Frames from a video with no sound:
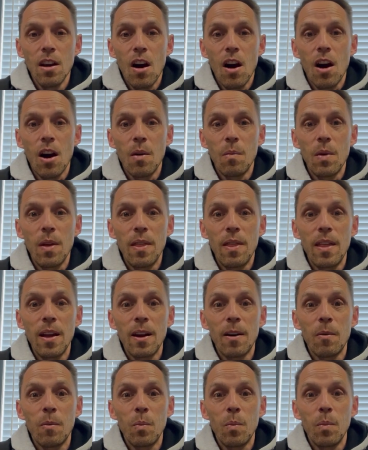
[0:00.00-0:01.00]
um,
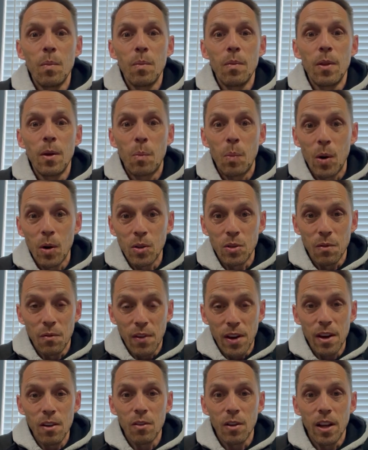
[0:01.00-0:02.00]
they're they're
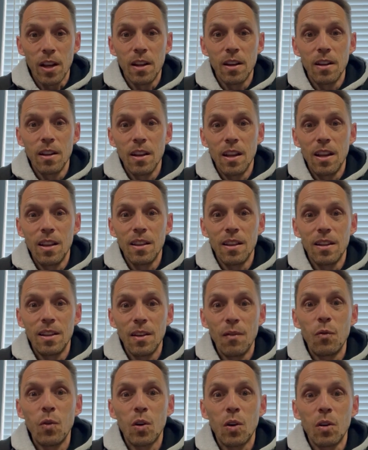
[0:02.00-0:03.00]
persevering in the
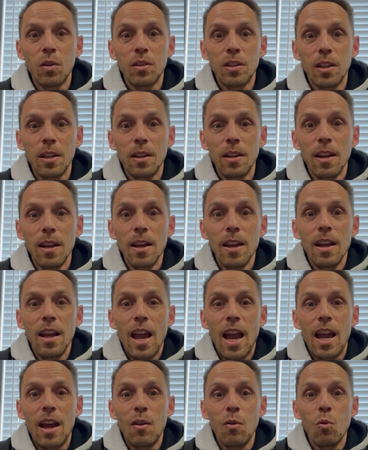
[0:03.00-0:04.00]
difficulty,
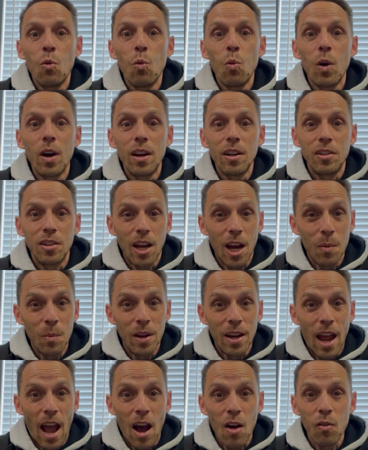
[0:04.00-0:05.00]
and what is
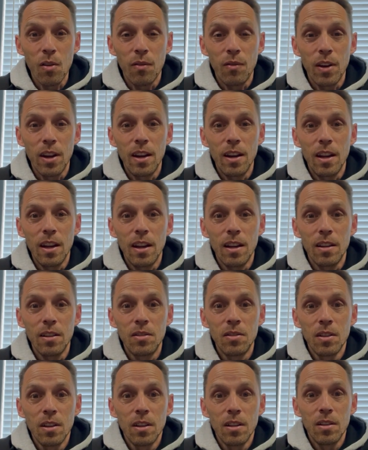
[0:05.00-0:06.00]
coming out of it
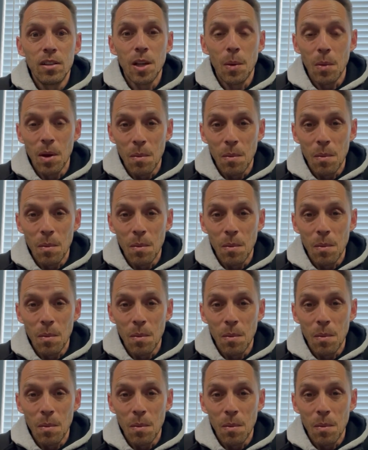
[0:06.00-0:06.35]
is some